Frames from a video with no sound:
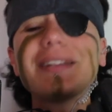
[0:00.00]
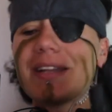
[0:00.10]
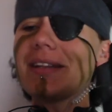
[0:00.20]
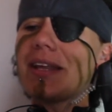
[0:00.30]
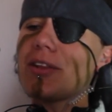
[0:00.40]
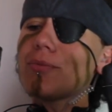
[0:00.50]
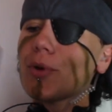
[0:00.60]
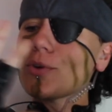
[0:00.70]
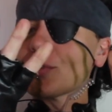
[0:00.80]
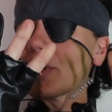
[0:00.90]
the leather
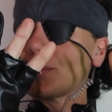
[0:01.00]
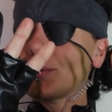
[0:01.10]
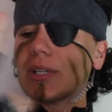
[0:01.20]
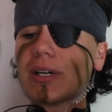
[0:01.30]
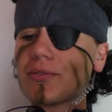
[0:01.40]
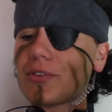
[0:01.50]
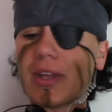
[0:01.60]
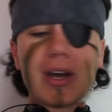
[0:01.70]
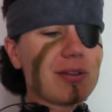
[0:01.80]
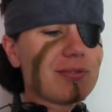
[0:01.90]
motorcycle
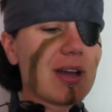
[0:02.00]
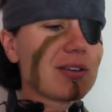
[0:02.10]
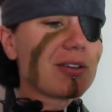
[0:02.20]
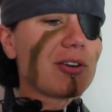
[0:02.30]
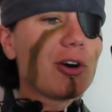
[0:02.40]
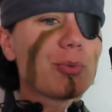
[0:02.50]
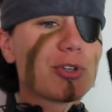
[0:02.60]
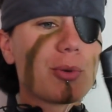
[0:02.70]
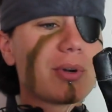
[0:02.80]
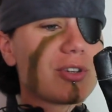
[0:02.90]
gloves that I found at an
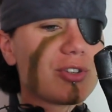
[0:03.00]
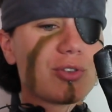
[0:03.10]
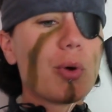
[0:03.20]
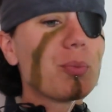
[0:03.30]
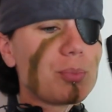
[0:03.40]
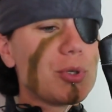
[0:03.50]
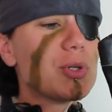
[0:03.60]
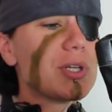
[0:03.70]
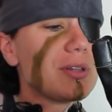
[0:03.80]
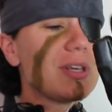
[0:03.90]
op shop, and I just thought,
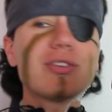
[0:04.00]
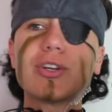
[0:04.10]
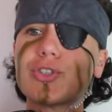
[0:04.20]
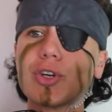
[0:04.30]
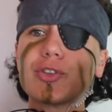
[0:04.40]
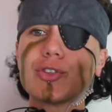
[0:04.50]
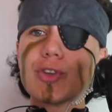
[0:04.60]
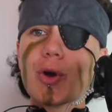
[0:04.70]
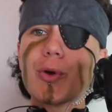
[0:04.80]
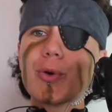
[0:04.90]
beauty, these are just
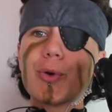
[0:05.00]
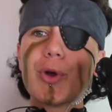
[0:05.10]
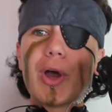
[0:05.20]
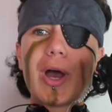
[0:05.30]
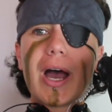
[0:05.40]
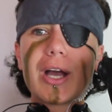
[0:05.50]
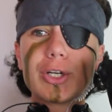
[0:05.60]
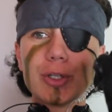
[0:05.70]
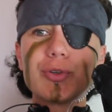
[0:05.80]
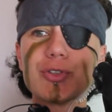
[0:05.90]
so
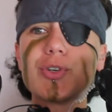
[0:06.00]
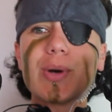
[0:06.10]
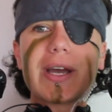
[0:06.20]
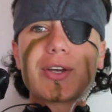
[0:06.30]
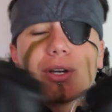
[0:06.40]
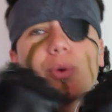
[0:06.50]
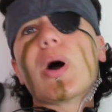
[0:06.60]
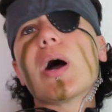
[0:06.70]
close to accurate.